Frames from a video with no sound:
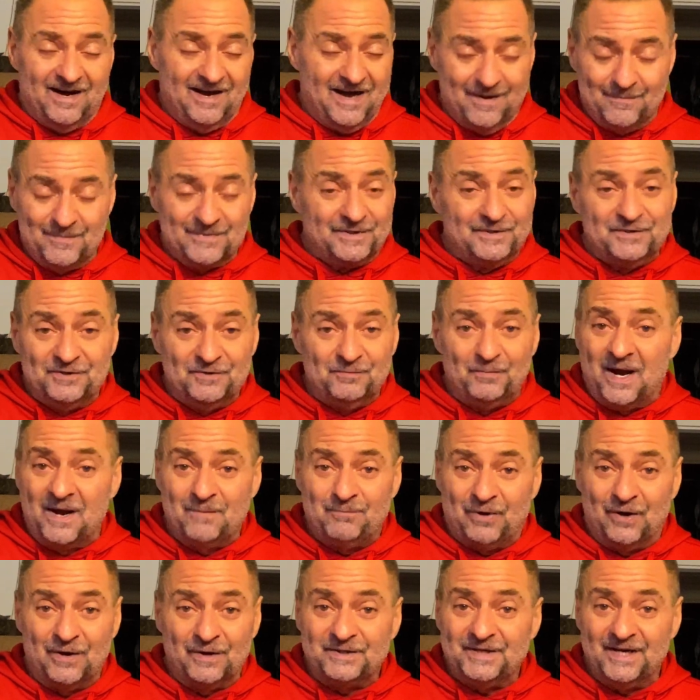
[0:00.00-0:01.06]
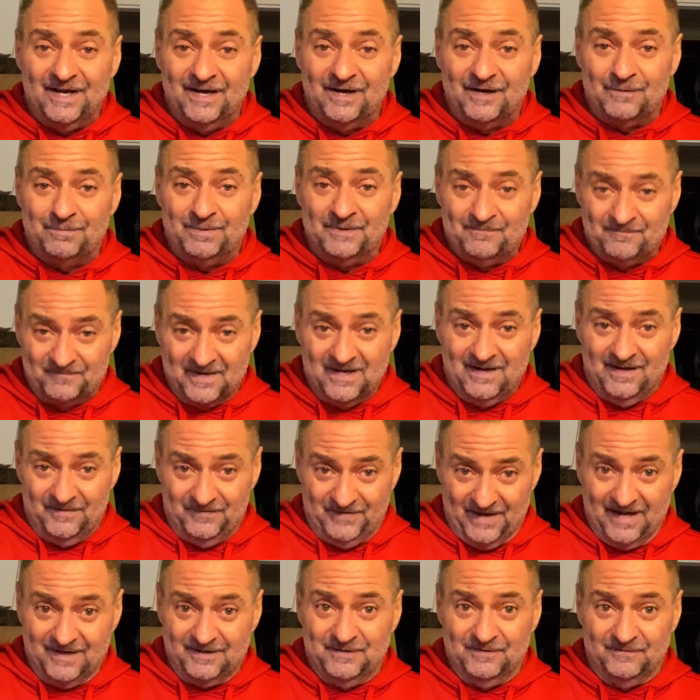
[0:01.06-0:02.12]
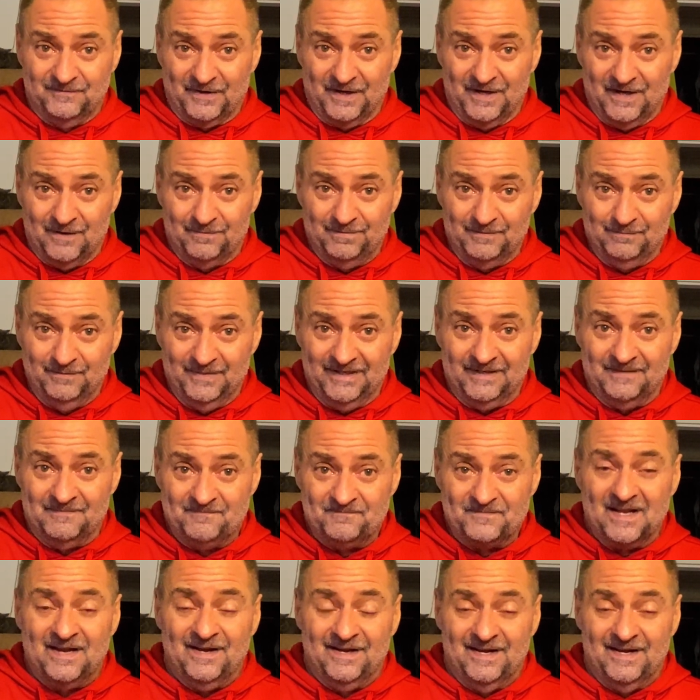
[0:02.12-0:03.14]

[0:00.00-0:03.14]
I'm going to do my part to help. Thank you for helping me.